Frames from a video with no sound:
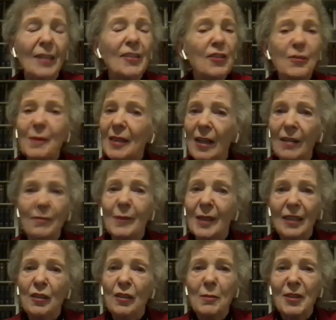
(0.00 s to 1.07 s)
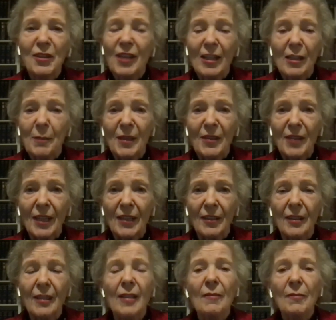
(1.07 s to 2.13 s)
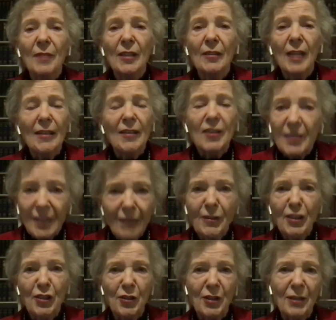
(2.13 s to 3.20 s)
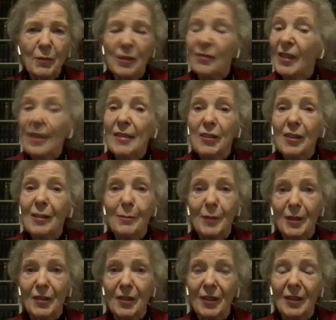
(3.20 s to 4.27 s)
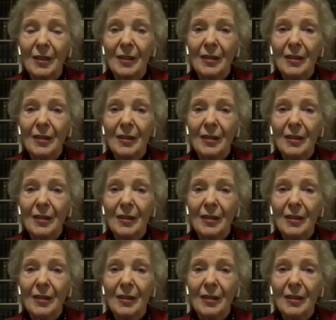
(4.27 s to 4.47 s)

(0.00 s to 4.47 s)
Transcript: Let's make no mistake about that. That savagery was very deliberate.